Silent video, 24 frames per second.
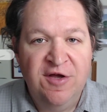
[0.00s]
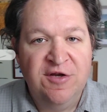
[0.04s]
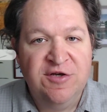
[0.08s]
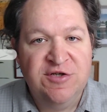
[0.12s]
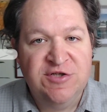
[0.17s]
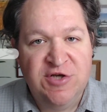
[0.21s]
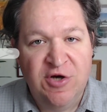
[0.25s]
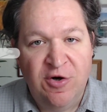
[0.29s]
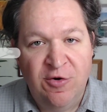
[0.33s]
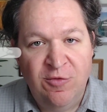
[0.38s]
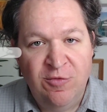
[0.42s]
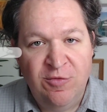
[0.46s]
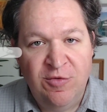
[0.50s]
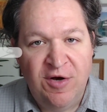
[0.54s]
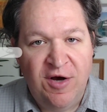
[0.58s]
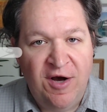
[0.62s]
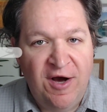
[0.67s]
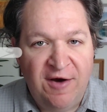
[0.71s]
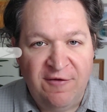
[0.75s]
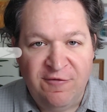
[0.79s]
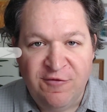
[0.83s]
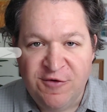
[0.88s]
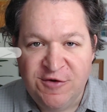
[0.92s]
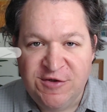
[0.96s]
tone,
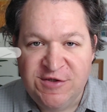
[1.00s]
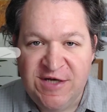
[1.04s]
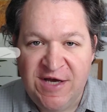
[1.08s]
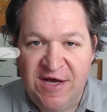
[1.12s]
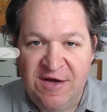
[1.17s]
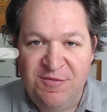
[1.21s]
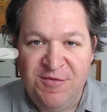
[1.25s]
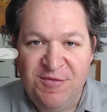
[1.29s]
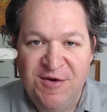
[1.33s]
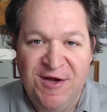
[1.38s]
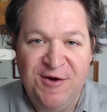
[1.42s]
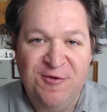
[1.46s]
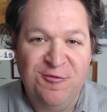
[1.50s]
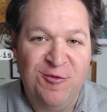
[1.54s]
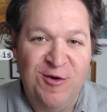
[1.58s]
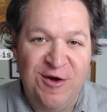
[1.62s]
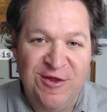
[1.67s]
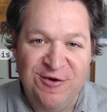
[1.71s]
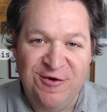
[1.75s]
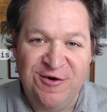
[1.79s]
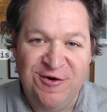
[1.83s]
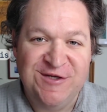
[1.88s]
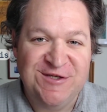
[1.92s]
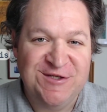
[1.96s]
offer type, and
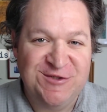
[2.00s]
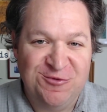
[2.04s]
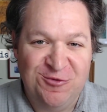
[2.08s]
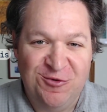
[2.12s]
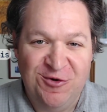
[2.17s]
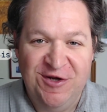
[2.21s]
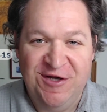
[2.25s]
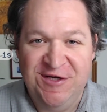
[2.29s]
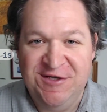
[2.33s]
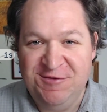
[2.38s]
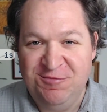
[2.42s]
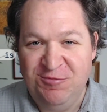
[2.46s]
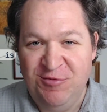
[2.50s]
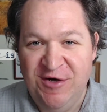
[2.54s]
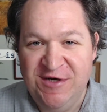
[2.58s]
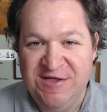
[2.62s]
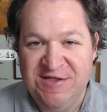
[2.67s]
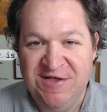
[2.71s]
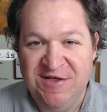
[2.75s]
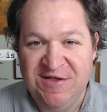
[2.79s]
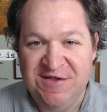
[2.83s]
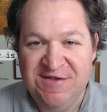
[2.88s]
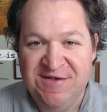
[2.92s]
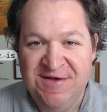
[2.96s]
whether a story is
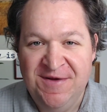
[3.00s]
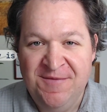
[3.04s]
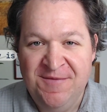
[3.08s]
present.